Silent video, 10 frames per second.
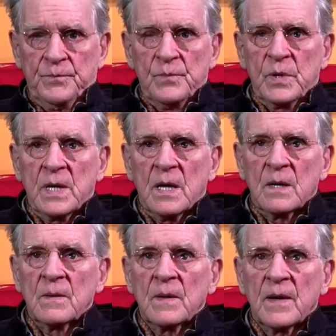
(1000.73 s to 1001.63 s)
We
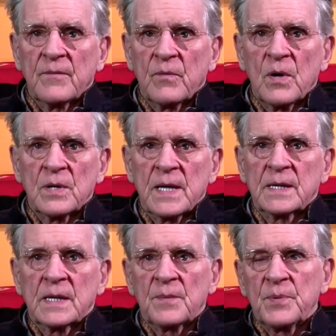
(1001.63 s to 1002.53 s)
are have we're
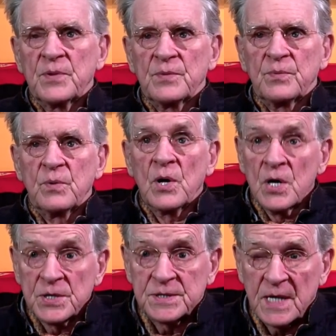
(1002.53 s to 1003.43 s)
ended up with the
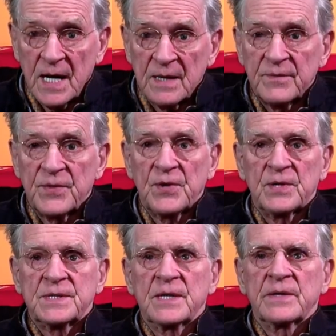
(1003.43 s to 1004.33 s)
worst kind of
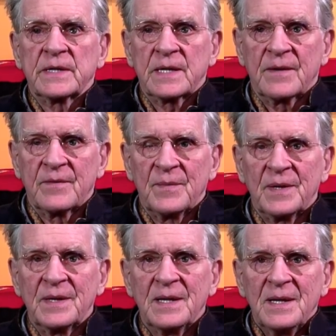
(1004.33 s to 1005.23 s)
authoritarian
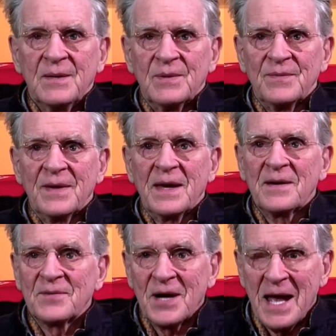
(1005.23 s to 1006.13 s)
government we've
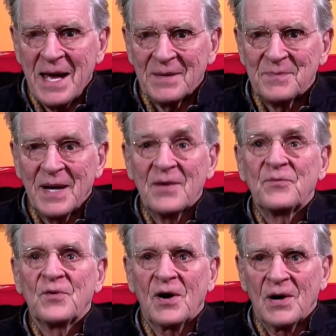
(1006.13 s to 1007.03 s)
ever had by
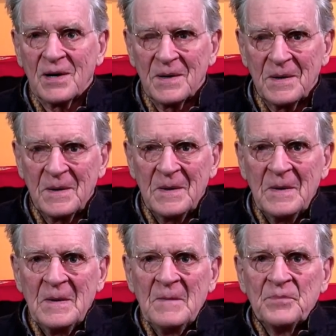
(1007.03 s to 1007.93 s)
far,
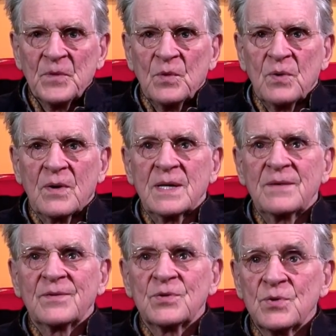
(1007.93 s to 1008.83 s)
who are
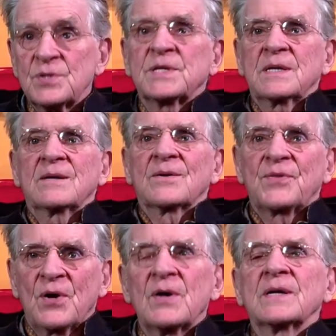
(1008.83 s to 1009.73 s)
even using their
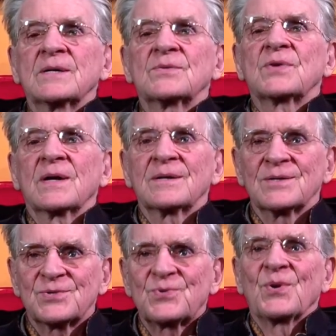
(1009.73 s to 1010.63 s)
authority to try to
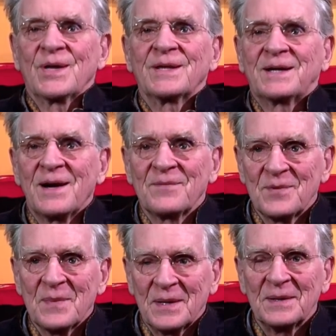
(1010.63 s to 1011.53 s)
destroy the
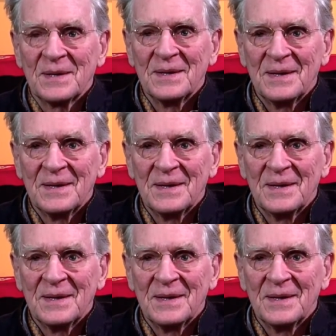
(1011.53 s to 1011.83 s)
government.